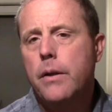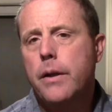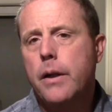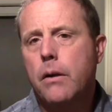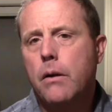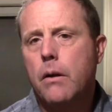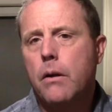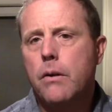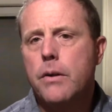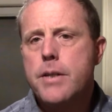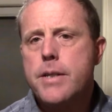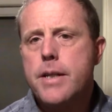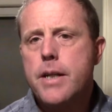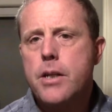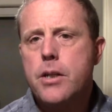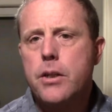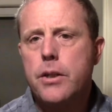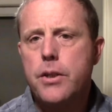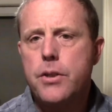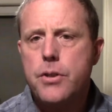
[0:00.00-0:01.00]
There are
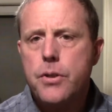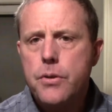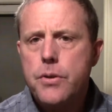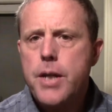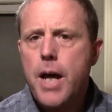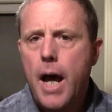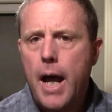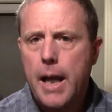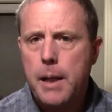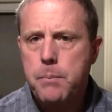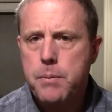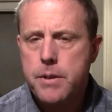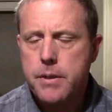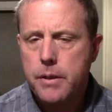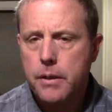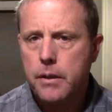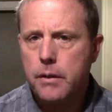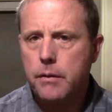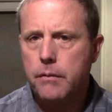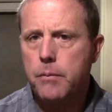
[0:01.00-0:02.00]
essentially two
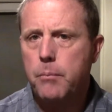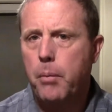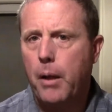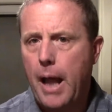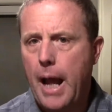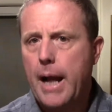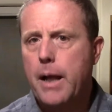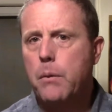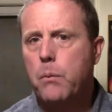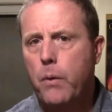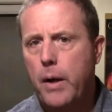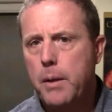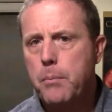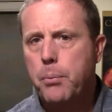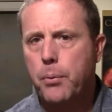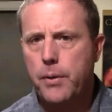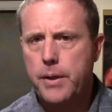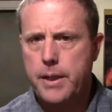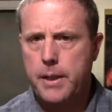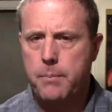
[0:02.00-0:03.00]
types of black and
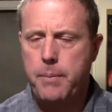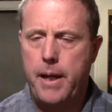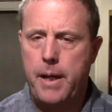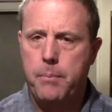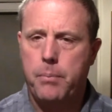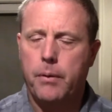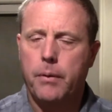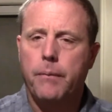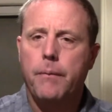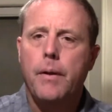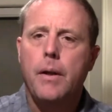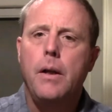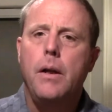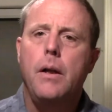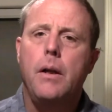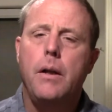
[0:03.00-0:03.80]
white printing paper